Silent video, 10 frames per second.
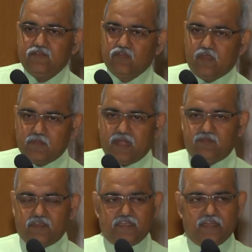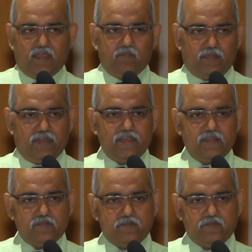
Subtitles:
sugar manufacturing company,